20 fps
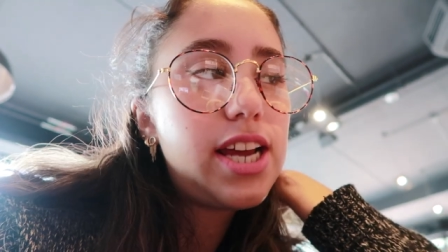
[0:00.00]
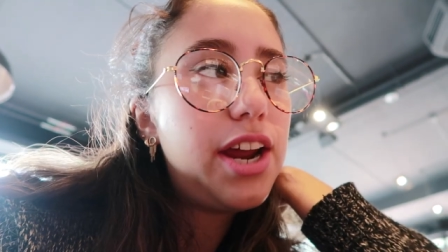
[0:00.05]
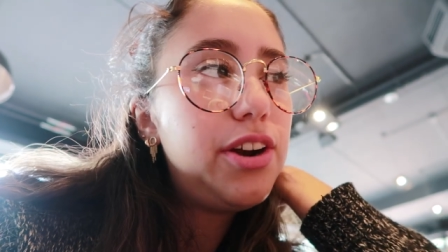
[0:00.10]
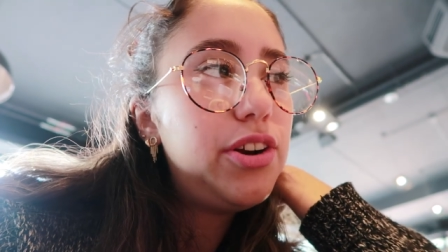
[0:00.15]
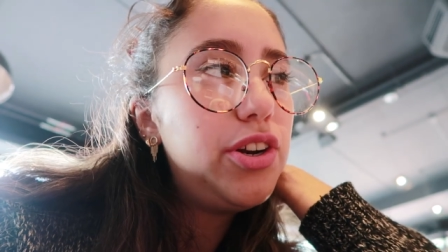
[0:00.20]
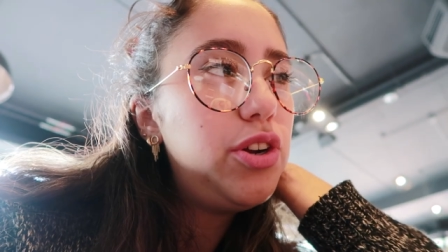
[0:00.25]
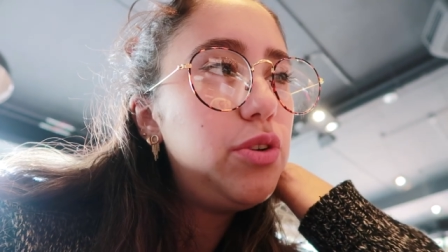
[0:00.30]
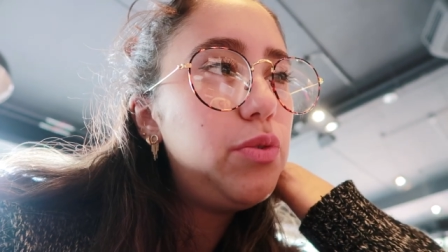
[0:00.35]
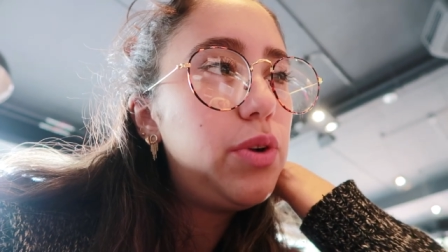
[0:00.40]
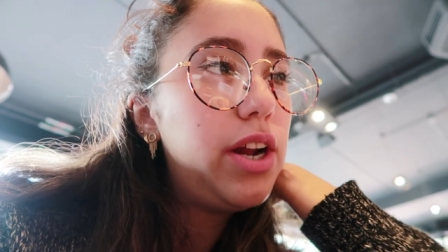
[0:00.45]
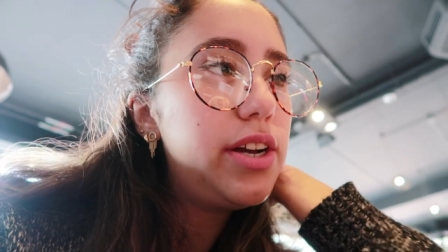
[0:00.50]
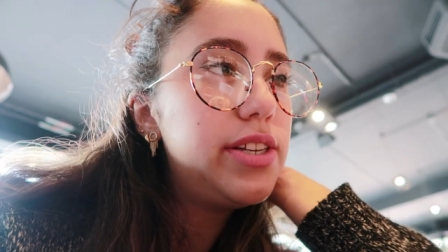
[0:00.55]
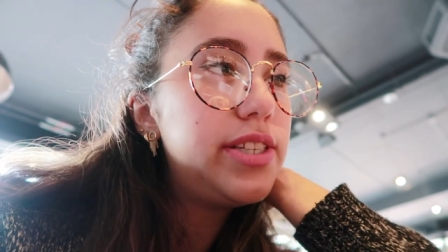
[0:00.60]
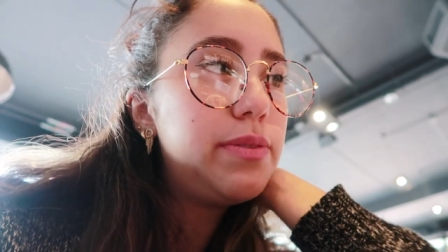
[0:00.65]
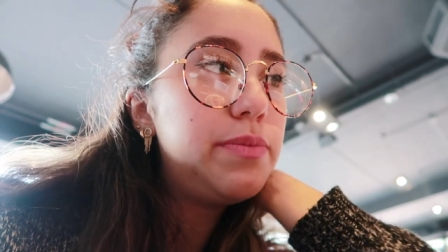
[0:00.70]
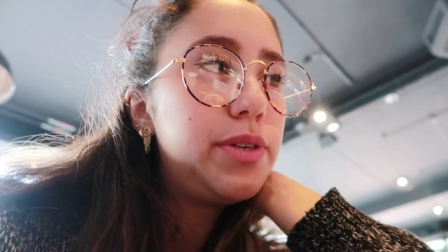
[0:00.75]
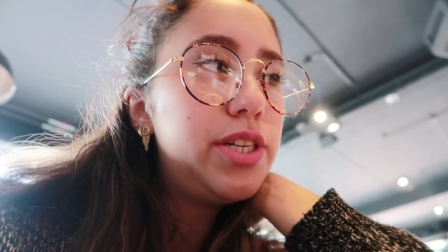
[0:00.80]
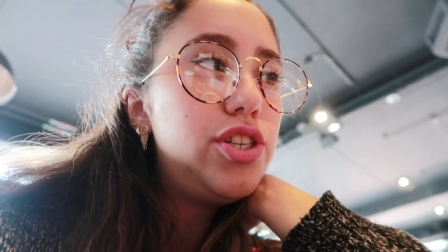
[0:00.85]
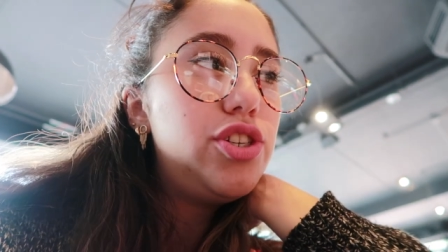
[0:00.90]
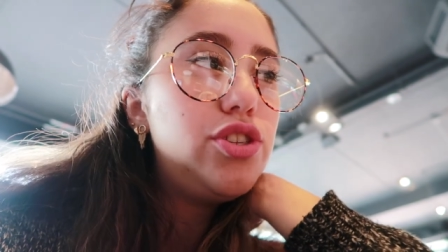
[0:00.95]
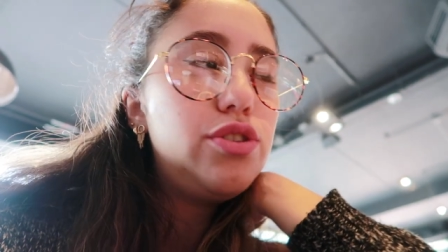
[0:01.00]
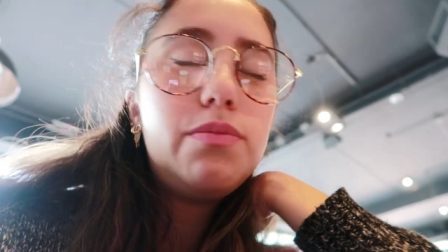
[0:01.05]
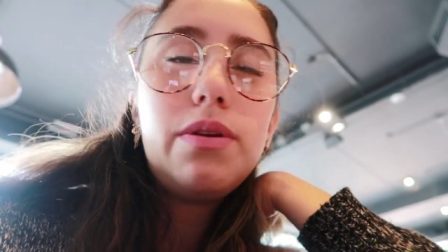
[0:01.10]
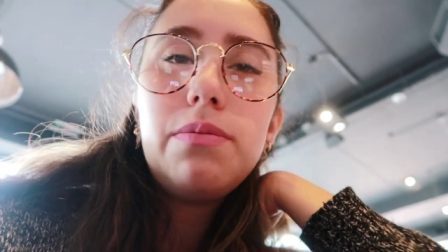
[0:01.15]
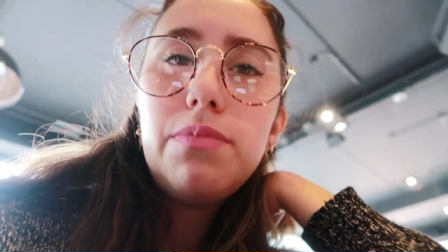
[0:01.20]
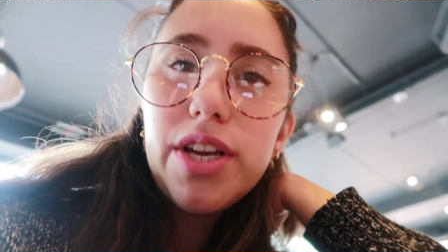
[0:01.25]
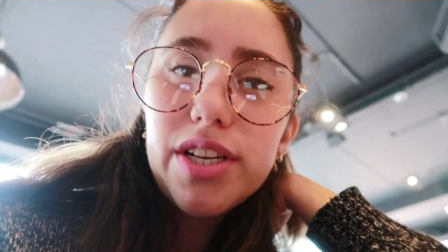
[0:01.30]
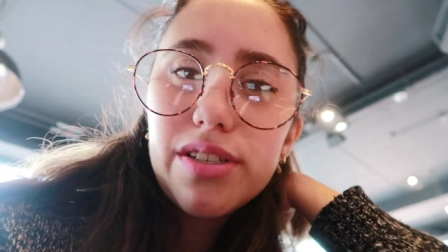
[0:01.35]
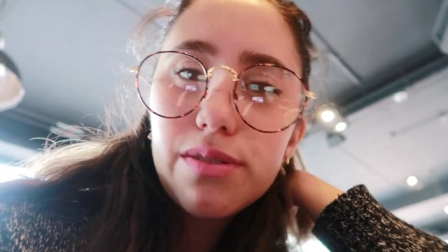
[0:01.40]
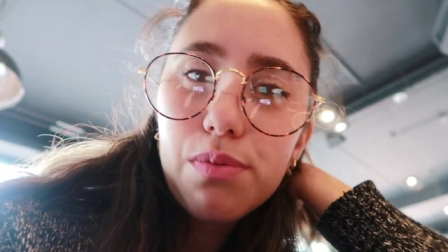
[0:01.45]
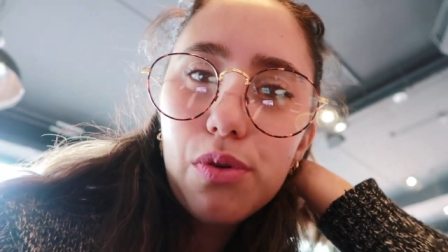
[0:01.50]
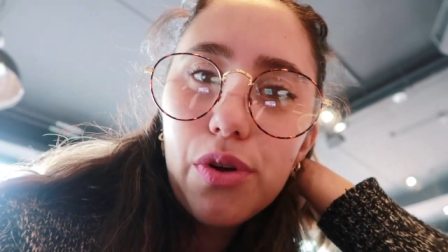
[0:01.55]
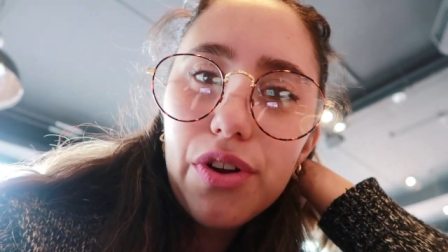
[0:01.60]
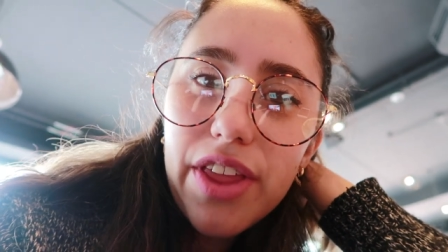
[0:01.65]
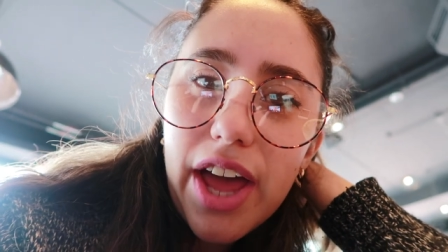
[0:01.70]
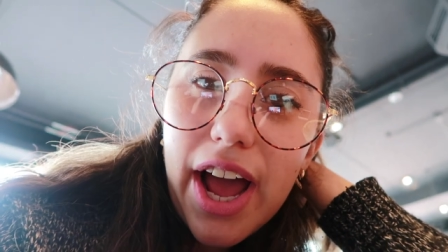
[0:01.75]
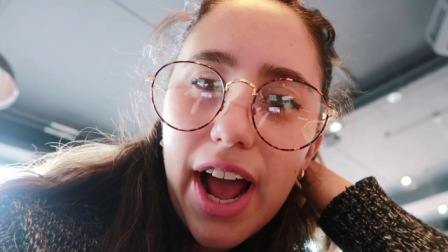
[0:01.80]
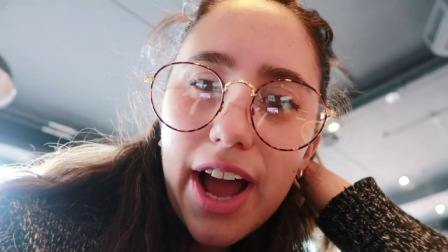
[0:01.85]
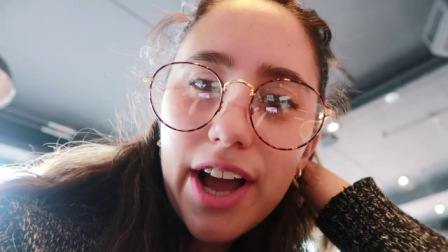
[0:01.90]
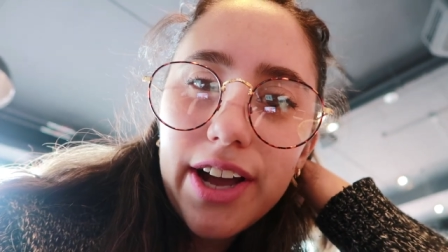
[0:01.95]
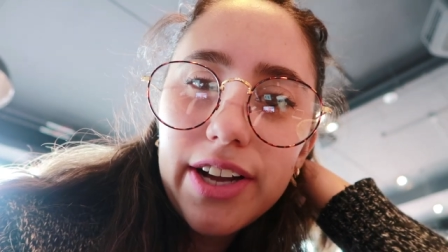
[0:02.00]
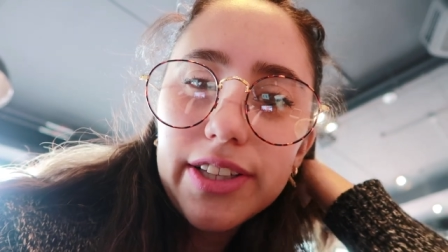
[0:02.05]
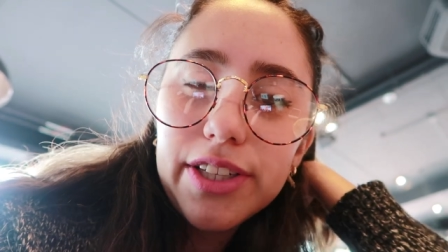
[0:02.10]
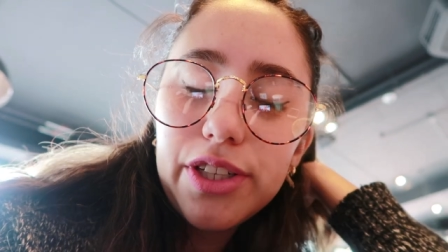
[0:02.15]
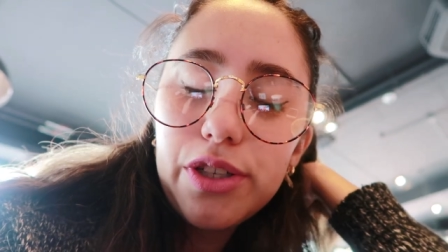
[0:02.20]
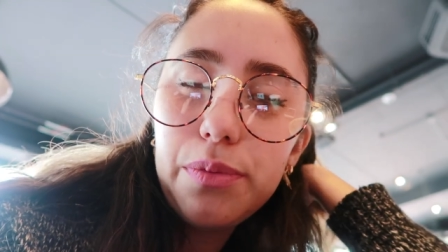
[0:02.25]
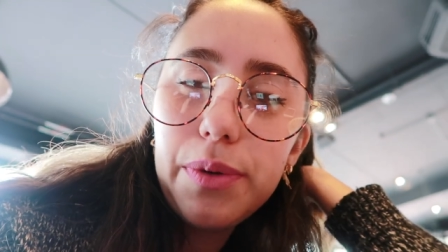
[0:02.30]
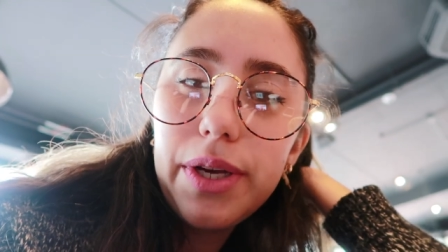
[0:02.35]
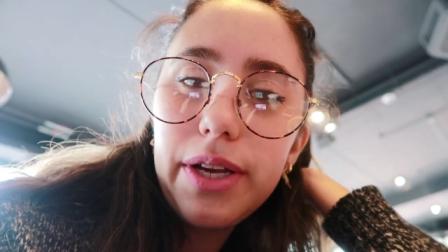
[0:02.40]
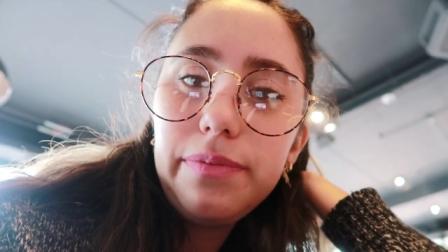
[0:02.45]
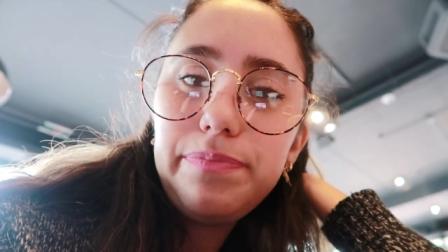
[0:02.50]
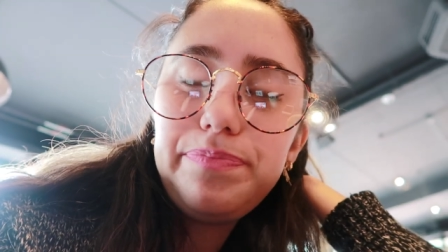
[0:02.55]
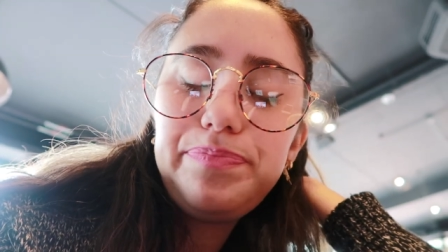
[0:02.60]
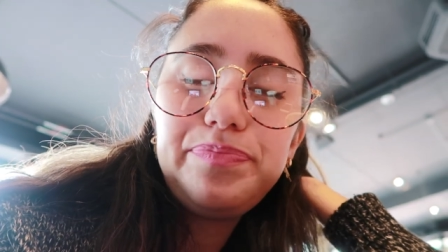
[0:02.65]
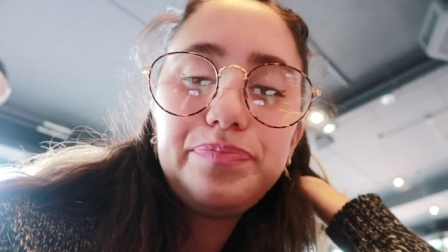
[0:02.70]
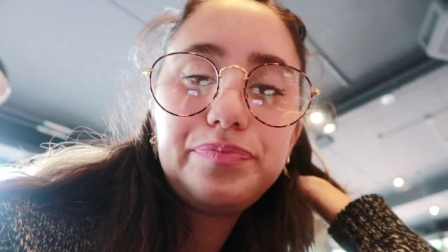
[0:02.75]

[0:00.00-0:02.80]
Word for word: I don't know what else I'm gonna do maybe explore the Hague a little bit